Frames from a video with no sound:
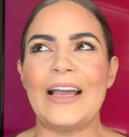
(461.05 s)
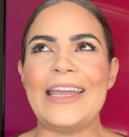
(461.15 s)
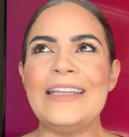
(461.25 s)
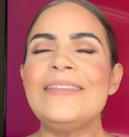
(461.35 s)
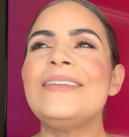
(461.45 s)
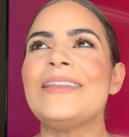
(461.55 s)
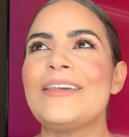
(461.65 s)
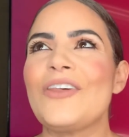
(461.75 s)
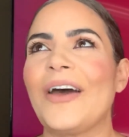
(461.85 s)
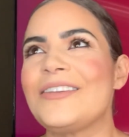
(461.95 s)
instantly
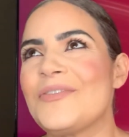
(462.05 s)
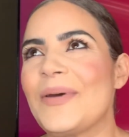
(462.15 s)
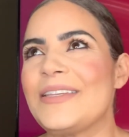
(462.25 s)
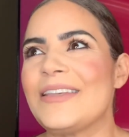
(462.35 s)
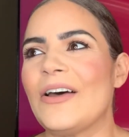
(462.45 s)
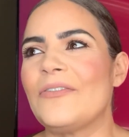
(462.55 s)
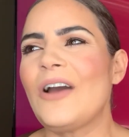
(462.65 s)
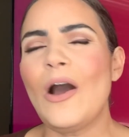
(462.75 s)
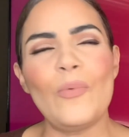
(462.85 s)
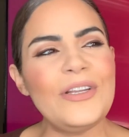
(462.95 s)
thought to myself,
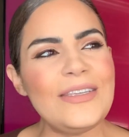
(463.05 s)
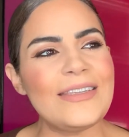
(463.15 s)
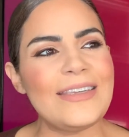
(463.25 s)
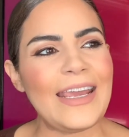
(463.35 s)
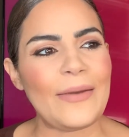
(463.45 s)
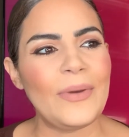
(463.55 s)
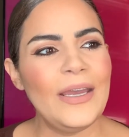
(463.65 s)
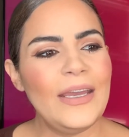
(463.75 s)
God, what's his name?